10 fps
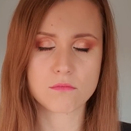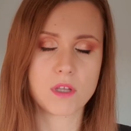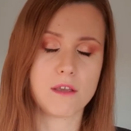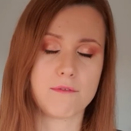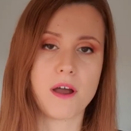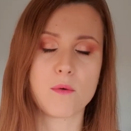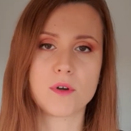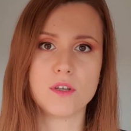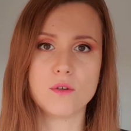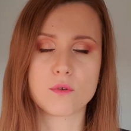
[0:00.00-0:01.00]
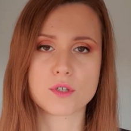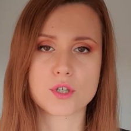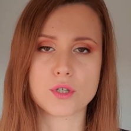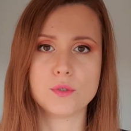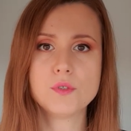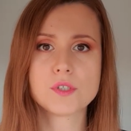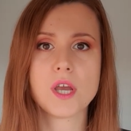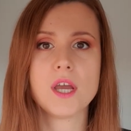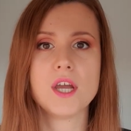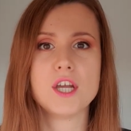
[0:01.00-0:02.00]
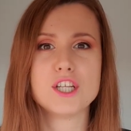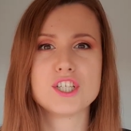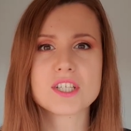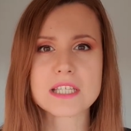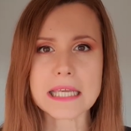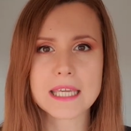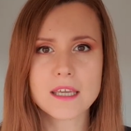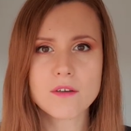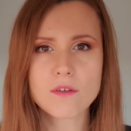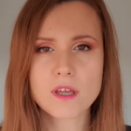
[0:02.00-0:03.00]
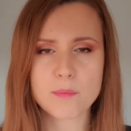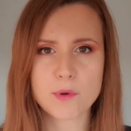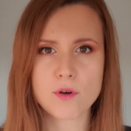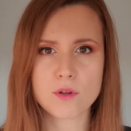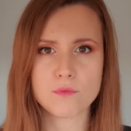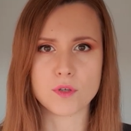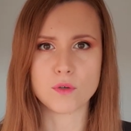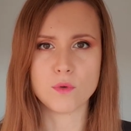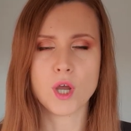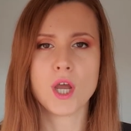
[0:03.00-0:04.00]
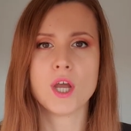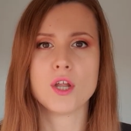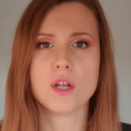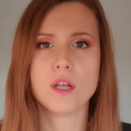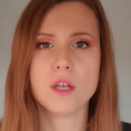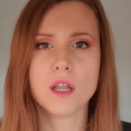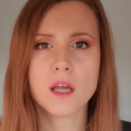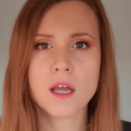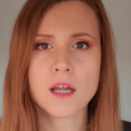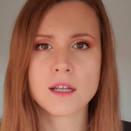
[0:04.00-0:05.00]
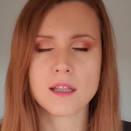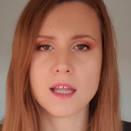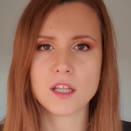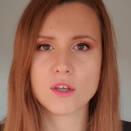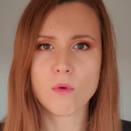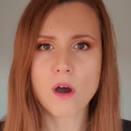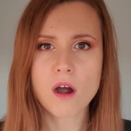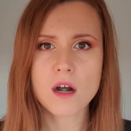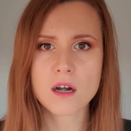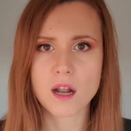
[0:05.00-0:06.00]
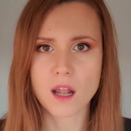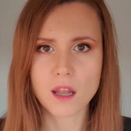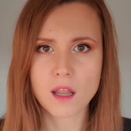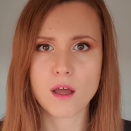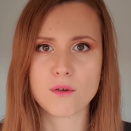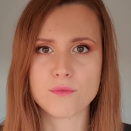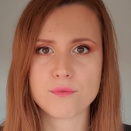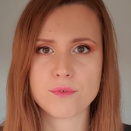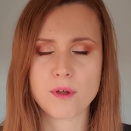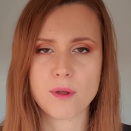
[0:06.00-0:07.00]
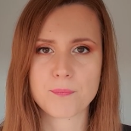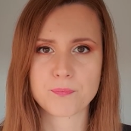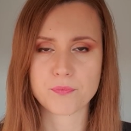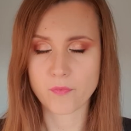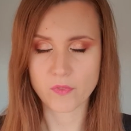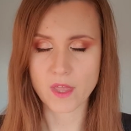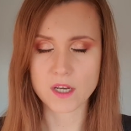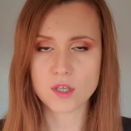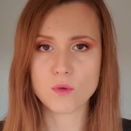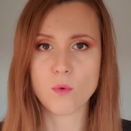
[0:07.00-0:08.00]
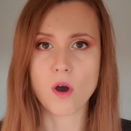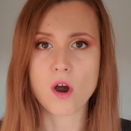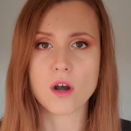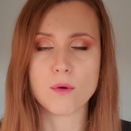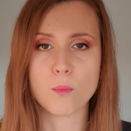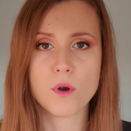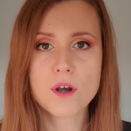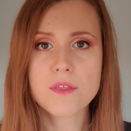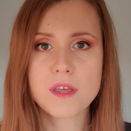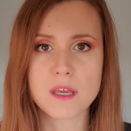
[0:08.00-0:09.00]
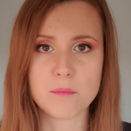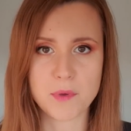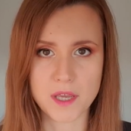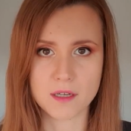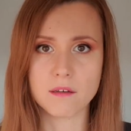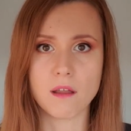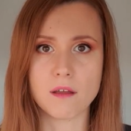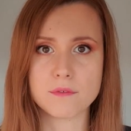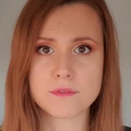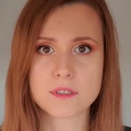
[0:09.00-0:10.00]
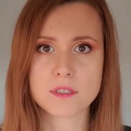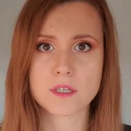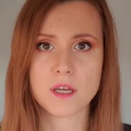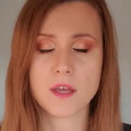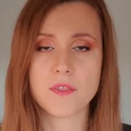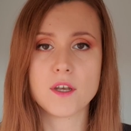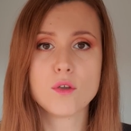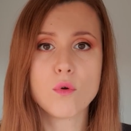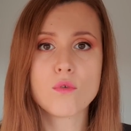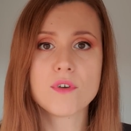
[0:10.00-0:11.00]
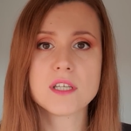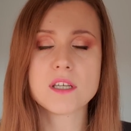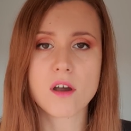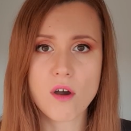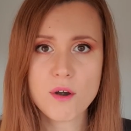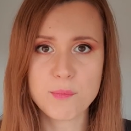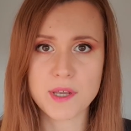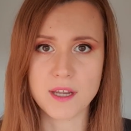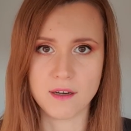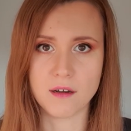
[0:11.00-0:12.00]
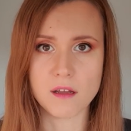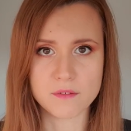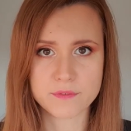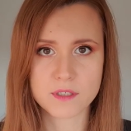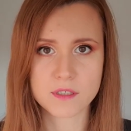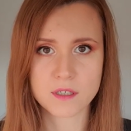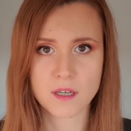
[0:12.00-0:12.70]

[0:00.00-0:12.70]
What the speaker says: if I were in your shoes, just heal that part of you. Learn that you are love, that you are worthy being loved, that you already are being loved.